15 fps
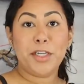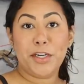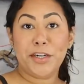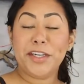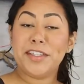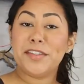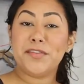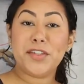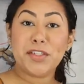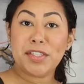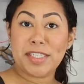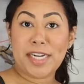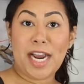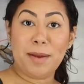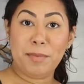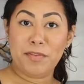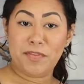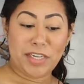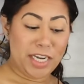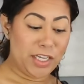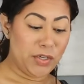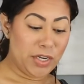curious if there's a time of
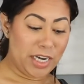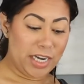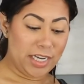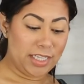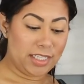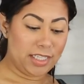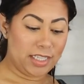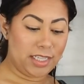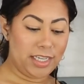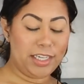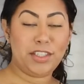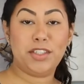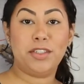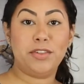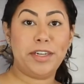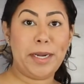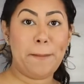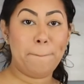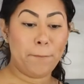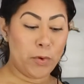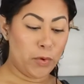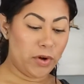day you guys like to create
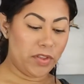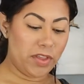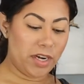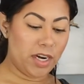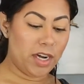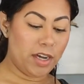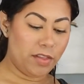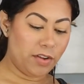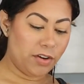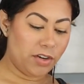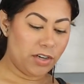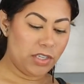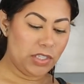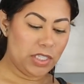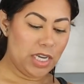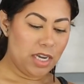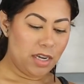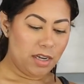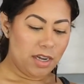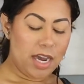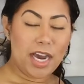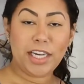more than others.
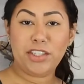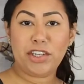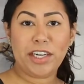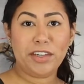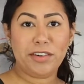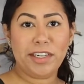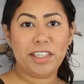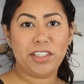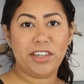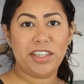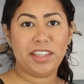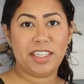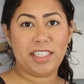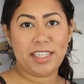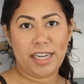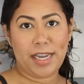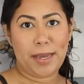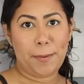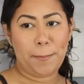I try to create during the day